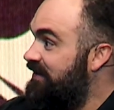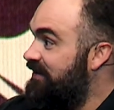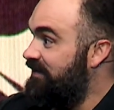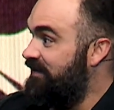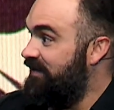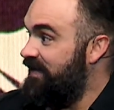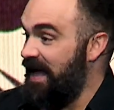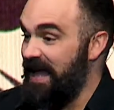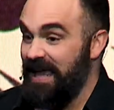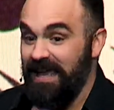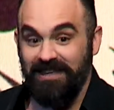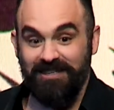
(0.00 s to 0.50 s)

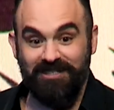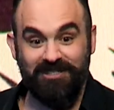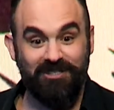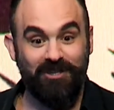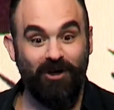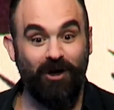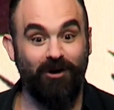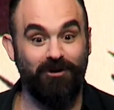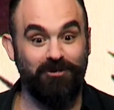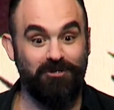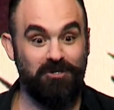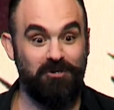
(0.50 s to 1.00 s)
they
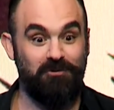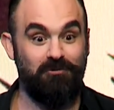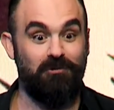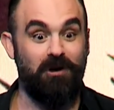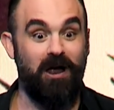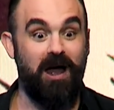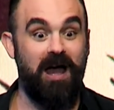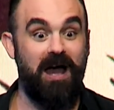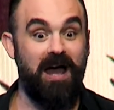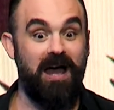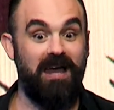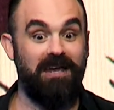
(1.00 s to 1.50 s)
start to
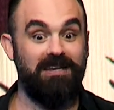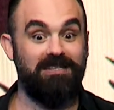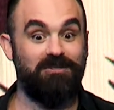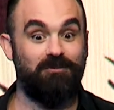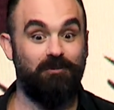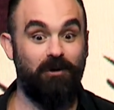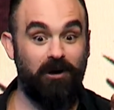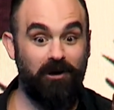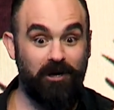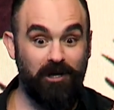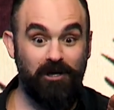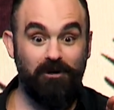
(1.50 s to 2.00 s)
rise,
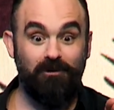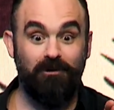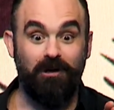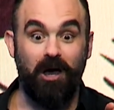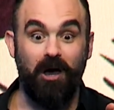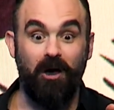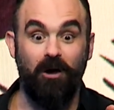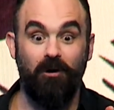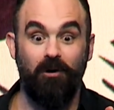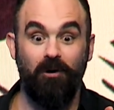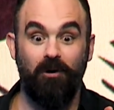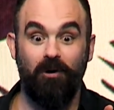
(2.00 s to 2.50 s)
where do you
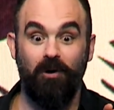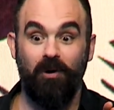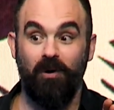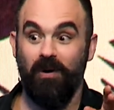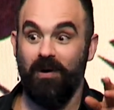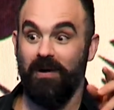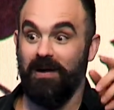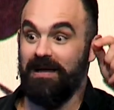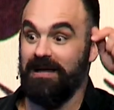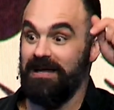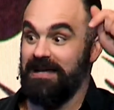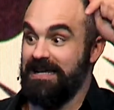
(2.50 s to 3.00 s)
go?
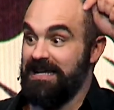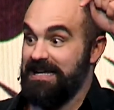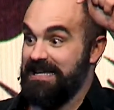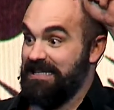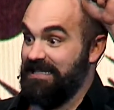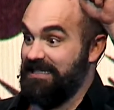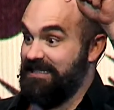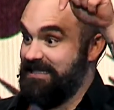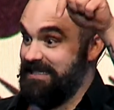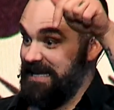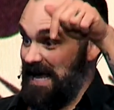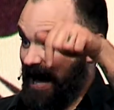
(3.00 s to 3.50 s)

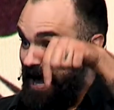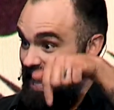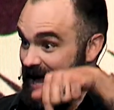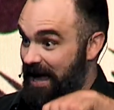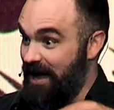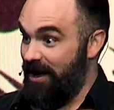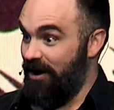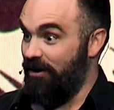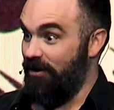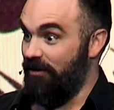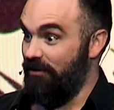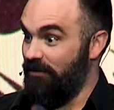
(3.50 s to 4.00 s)

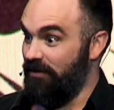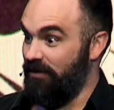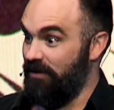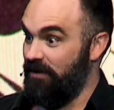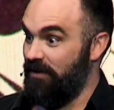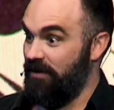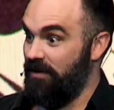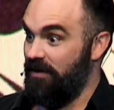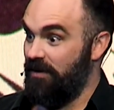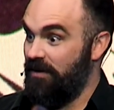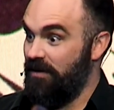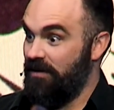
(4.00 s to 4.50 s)
Down.
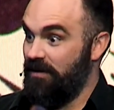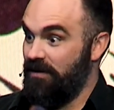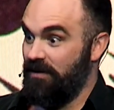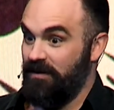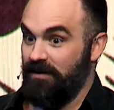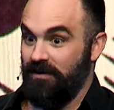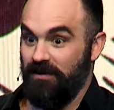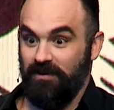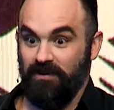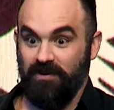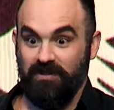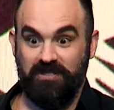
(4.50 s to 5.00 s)

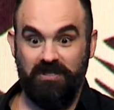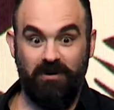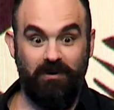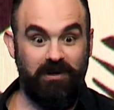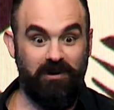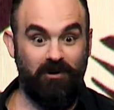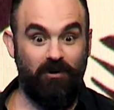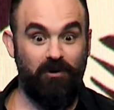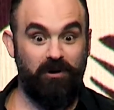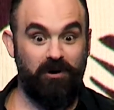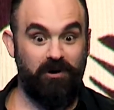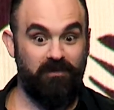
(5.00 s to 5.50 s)
So in
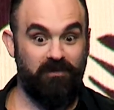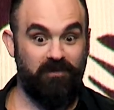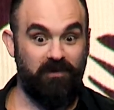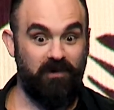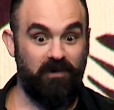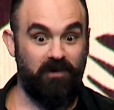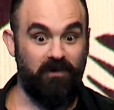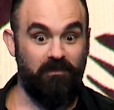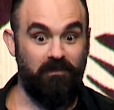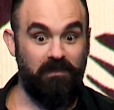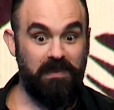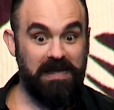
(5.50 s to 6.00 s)
order
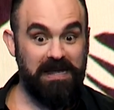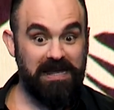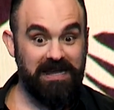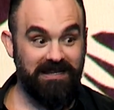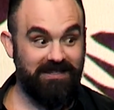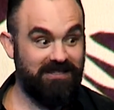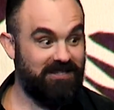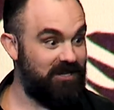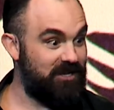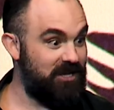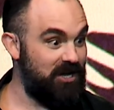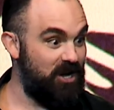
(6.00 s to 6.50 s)
for me
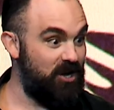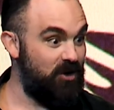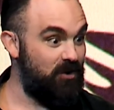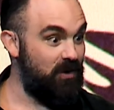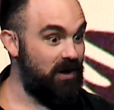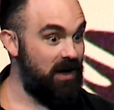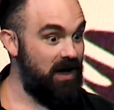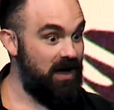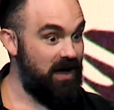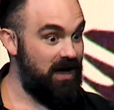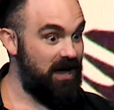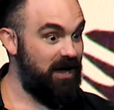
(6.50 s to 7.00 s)
to go
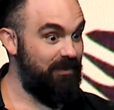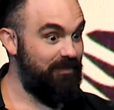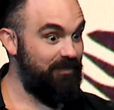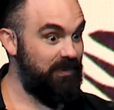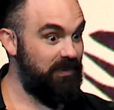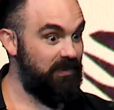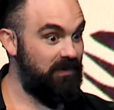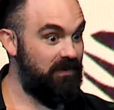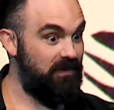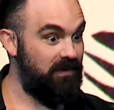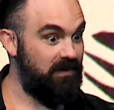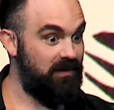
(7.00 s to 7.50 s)
up,
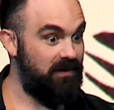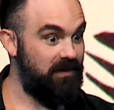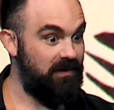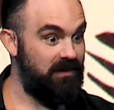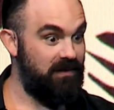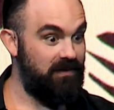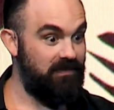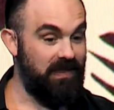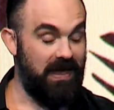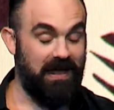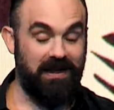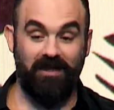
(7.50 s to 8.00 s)

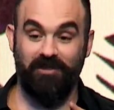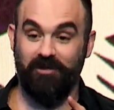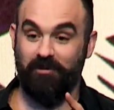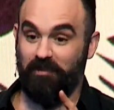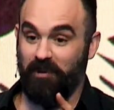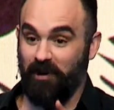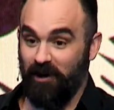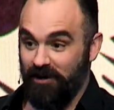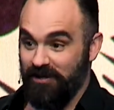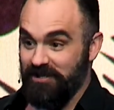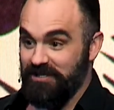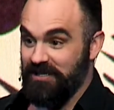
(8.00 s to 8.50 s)
that other
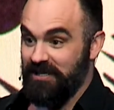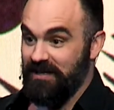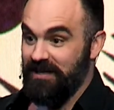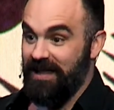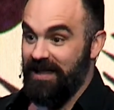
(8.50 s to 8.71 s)
person